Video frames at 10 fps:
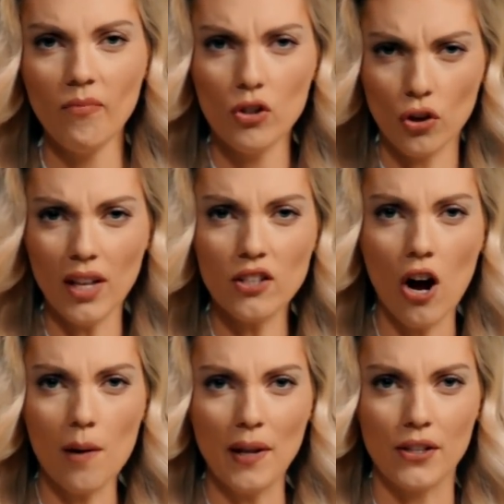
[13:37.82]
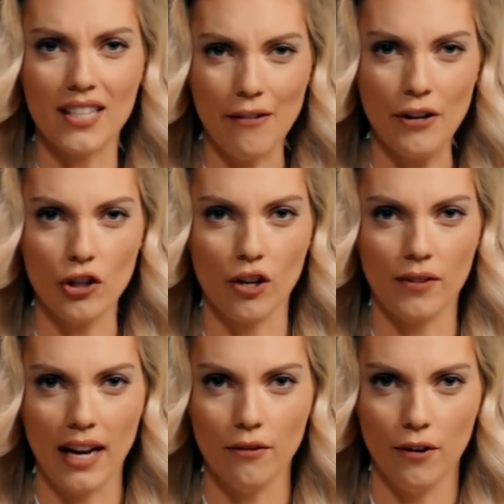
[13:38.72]
So let's talk about the definition of
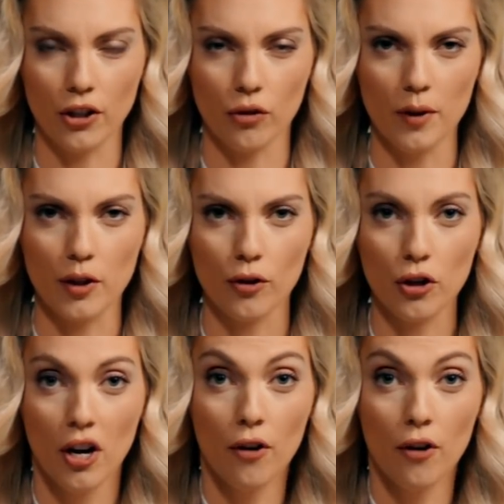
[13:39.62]
gain-of-function research.